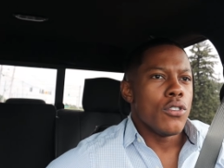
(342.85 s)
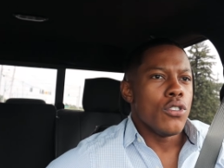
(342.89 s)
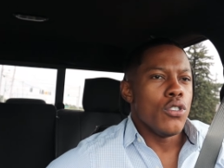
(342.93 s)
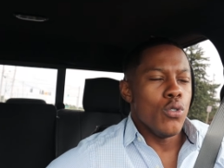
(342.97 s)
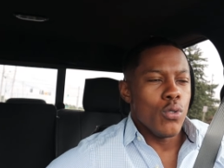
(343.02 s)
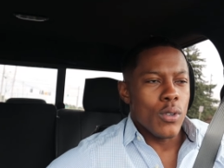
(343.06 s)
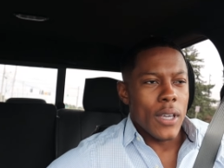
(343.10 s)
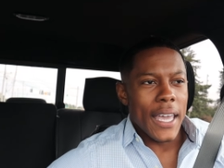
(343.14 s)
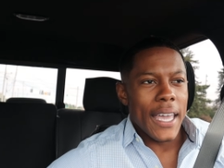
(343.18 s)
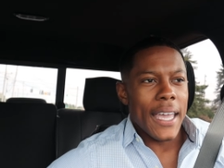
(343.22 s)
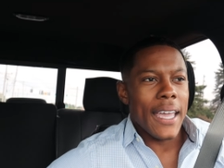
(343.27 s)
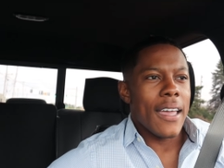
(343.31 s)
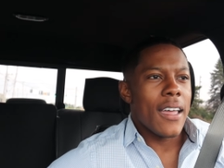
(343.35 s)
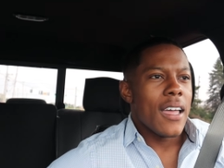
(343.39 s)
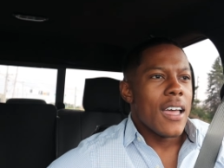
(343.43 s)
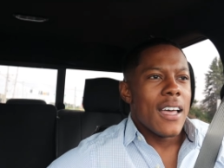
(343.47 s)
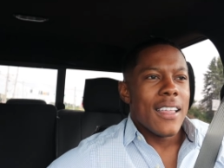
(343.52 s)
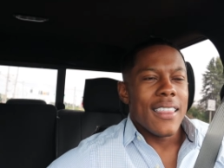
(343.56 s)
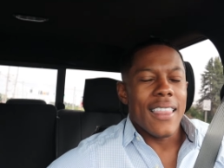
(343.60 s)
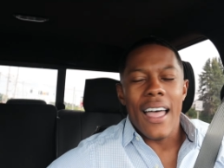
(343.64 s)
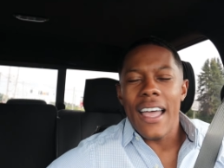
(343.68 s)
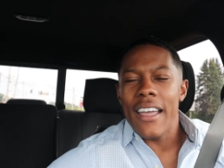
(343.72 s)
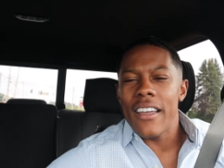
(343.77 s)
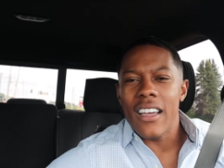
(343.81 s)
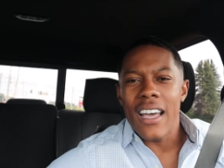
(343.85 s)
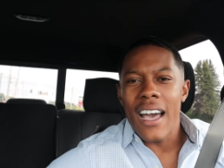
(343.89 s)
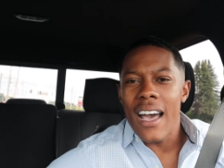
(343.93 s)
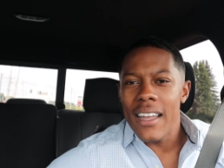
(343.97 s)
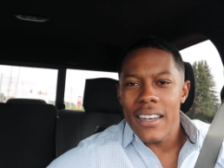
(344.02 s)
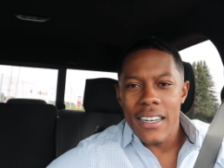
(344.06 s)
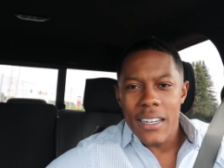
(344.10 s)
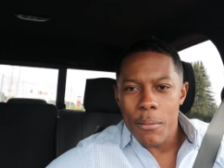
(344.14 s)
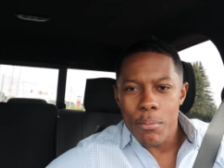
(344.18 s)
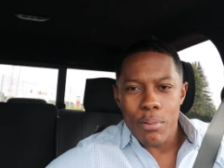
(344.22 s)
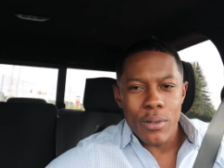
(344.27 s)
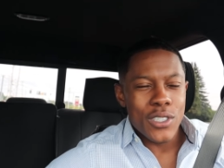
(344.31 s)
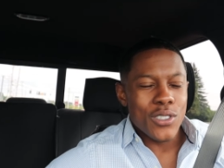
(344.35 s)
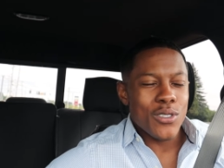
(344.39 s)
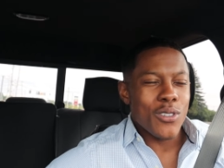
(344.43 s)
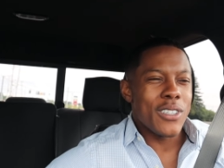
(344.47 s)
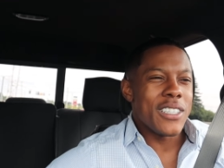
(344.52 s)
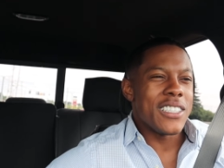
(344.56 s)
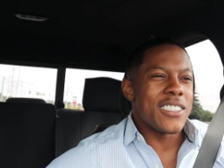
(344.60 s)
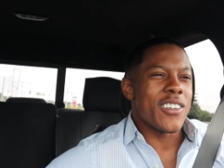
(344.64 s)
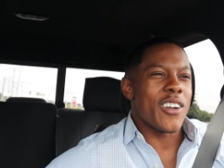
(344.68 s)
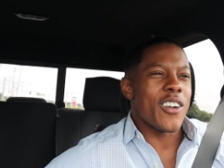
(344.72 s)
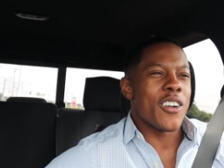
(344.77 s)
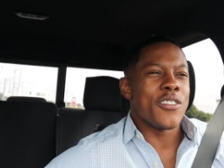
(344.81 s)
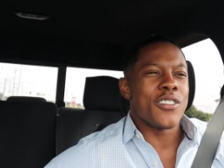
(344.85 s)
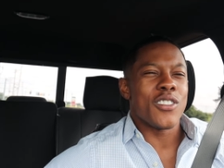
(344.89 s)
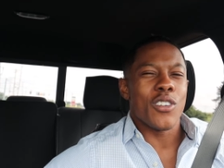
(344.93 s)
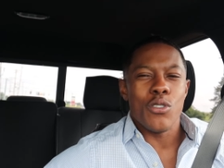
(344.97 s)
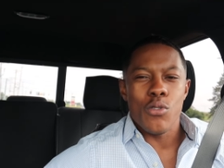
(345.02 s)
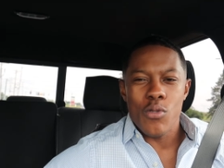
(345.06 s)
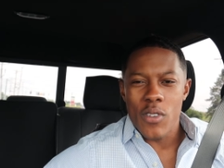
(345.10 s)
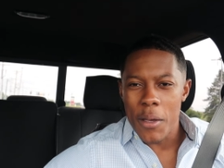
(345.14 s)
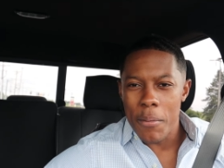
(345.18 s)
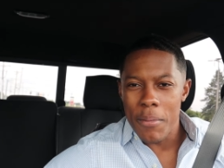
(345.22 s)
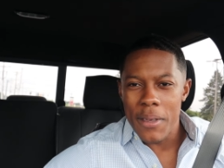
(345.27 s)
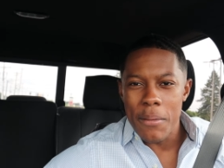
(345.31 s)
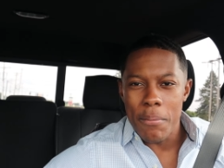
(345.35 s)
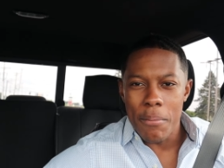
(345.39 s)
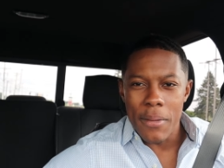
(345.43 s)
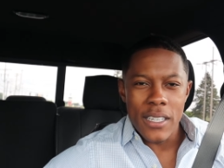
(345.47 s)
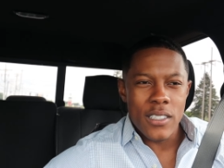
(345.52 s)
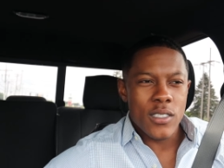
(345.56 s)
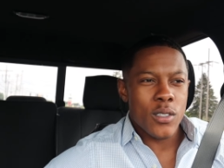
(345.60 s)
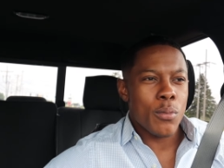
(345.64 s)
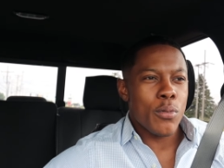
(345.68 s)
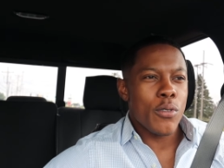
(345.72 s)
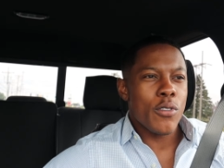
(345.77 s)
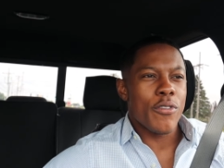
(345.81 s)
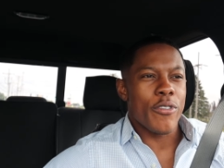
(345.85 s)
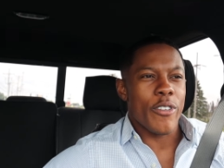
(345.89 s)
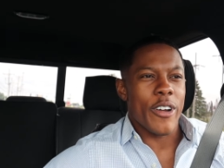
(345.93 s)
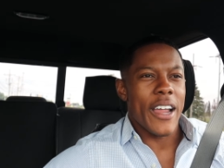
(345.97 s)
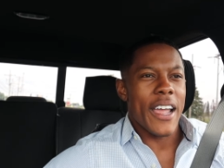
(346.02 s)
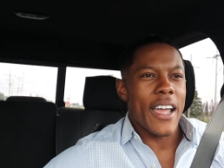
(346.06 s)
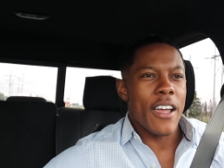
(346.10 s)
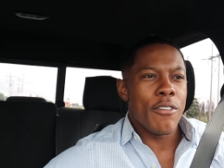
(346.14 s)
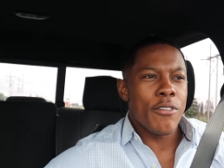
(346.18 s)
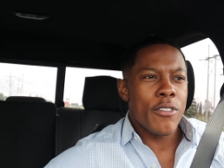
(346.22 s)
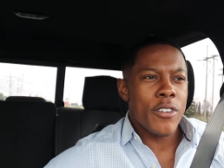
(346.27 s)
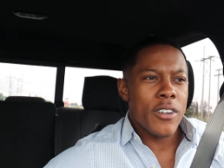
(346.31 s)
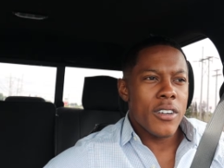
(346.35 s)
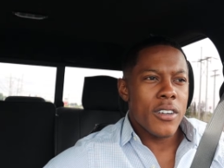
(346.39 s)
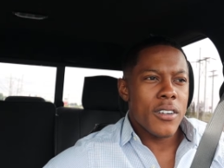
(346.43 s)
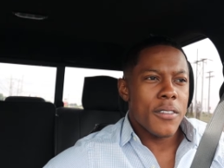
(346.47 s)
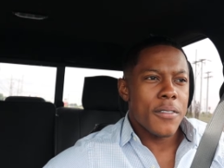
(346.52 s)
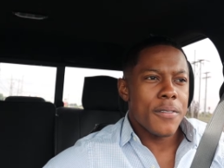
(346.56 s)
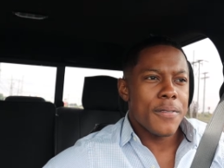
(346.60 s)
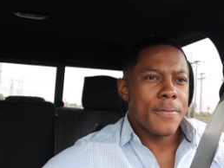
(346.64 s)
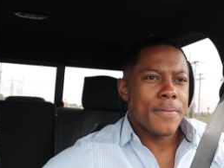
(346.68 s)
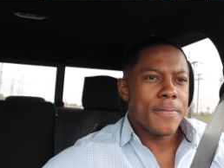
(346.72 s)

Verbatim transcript: You can't, like, God didn't put you on this earth so you could be miserable forever.